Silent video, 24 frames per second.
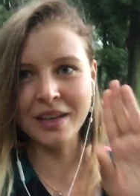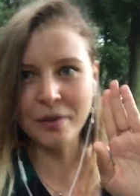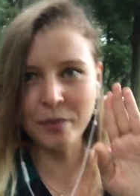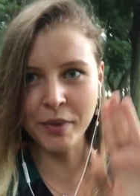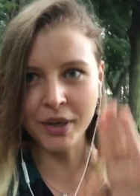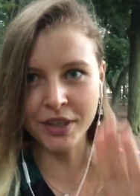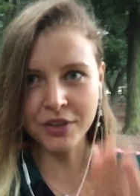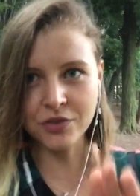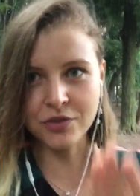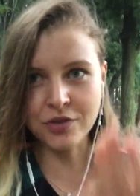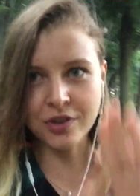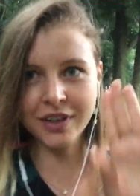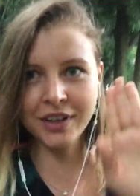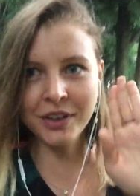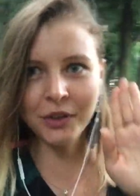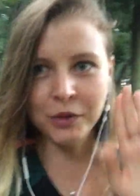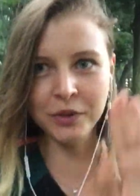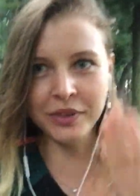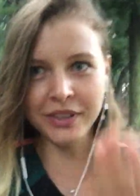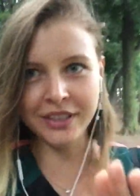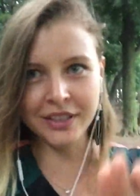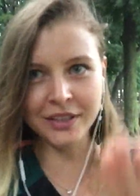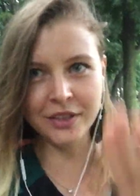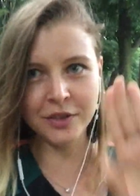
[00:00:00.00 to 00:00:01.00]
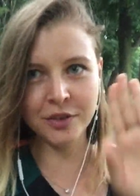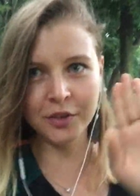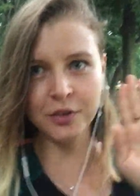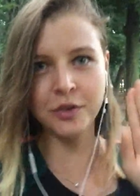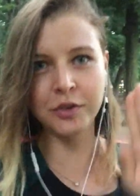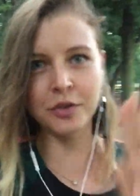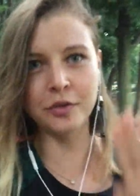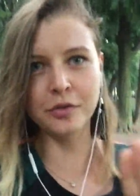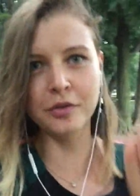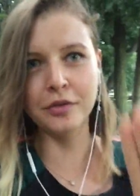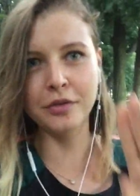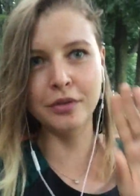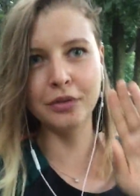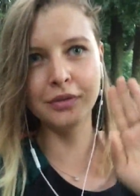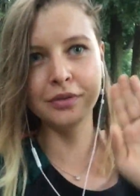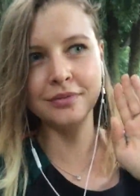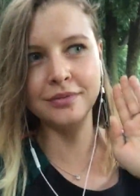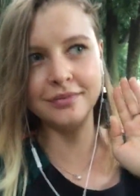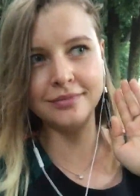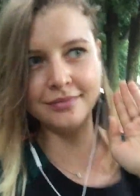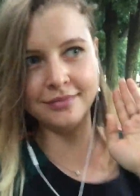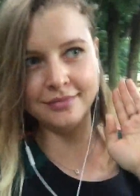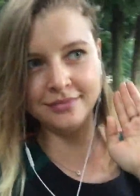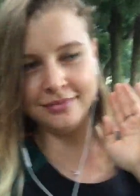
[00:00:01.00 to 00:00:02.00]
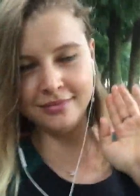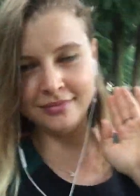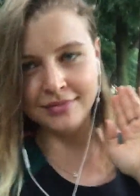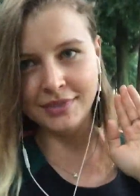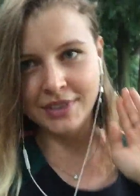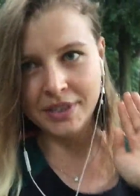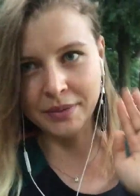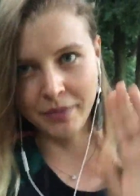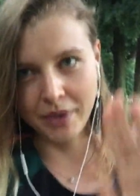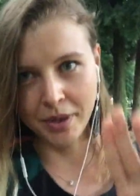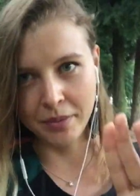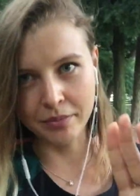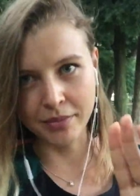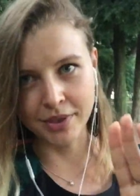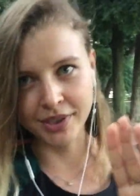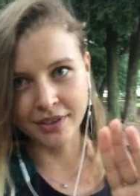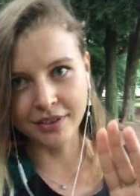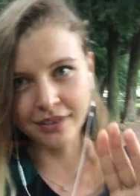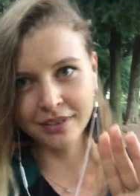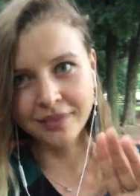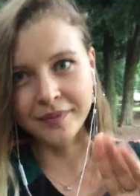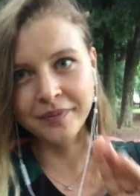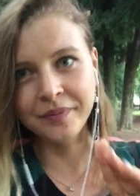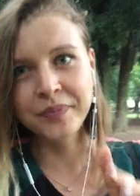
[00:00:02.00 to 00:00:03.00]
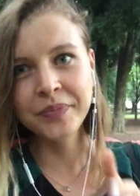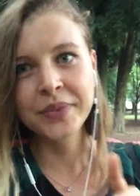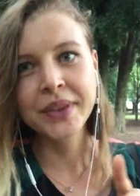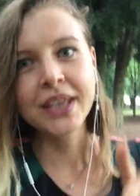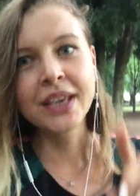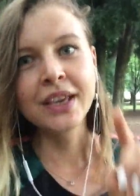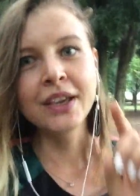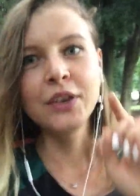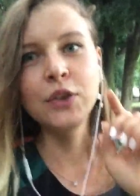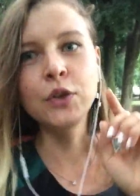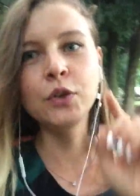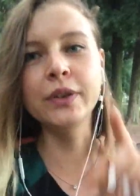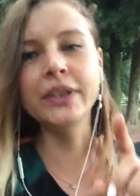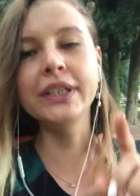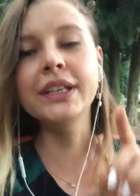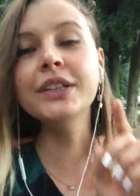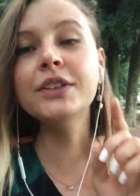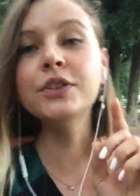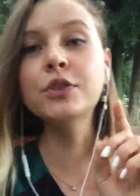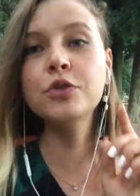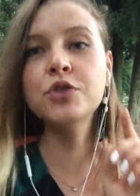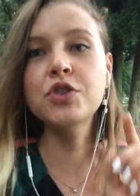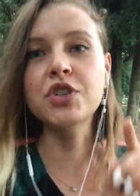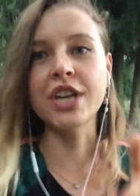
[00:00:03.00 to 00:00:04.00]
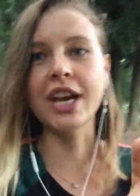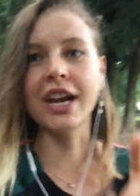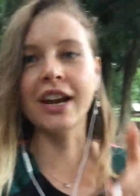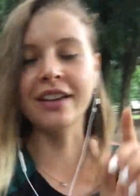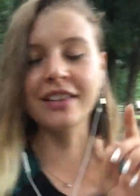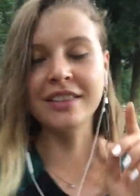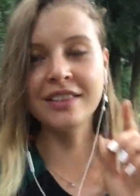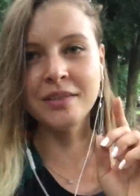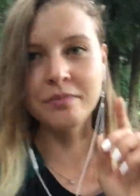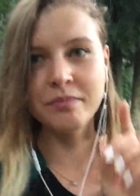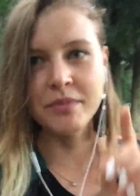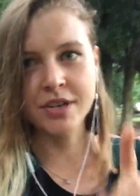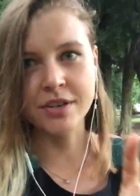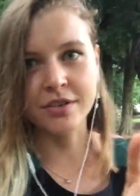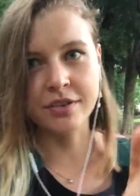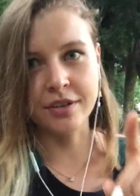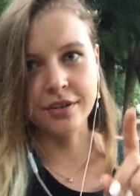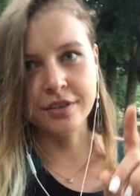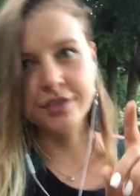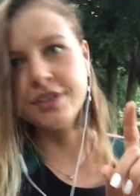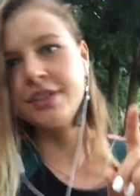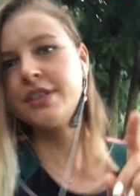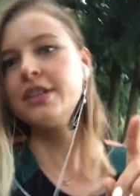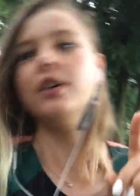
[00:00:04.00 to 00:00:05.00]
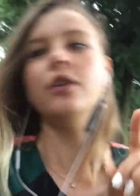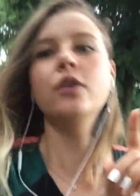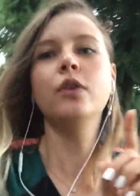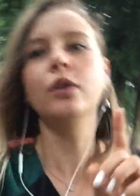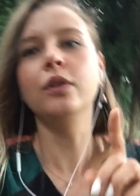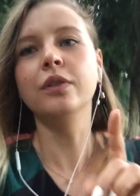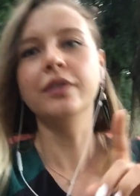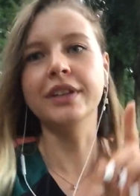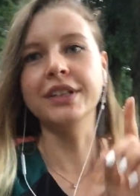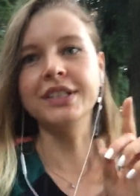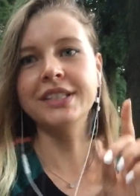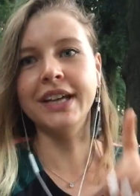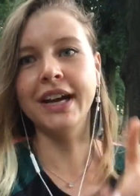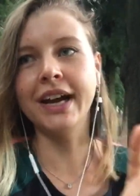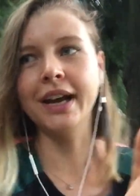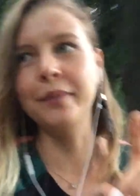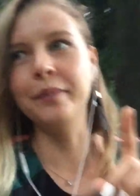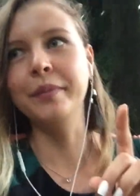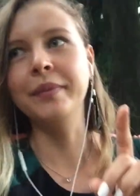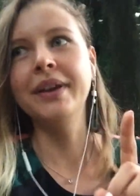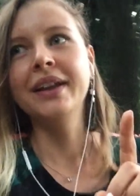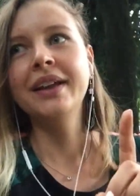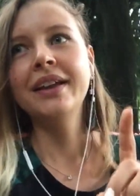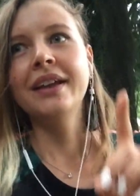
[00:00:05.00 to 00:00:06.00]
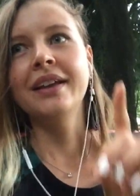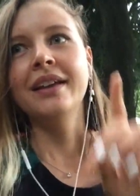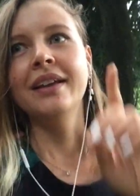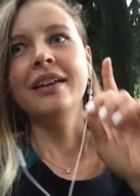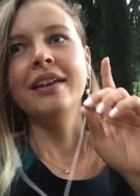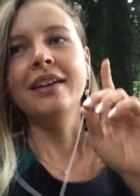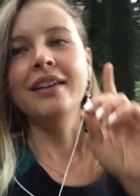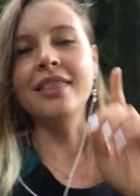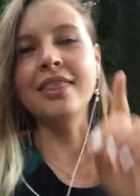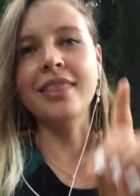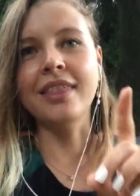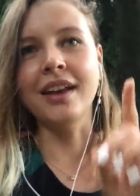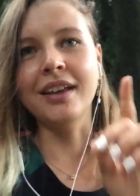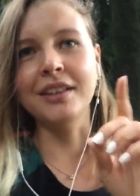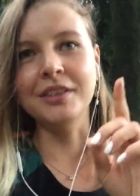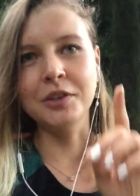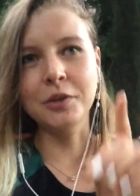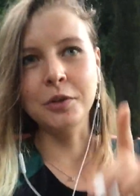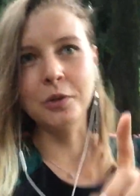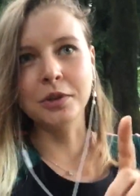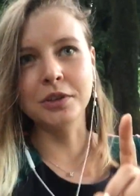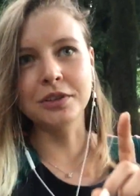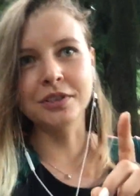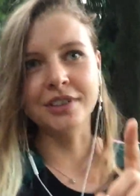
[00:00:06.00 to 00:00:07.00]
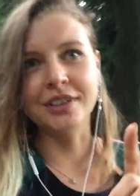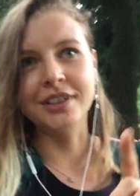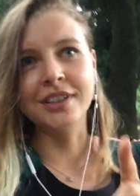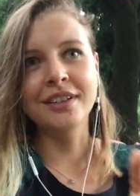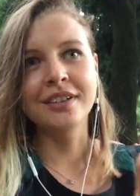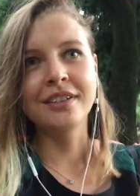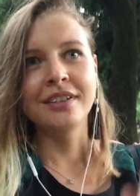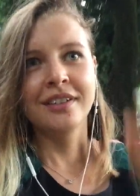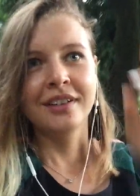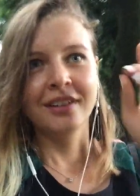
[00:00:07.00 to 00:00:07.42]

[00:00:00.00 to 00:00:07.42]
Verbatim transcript: a mantra you need to remember. You need to check the mirrors all the time in that order: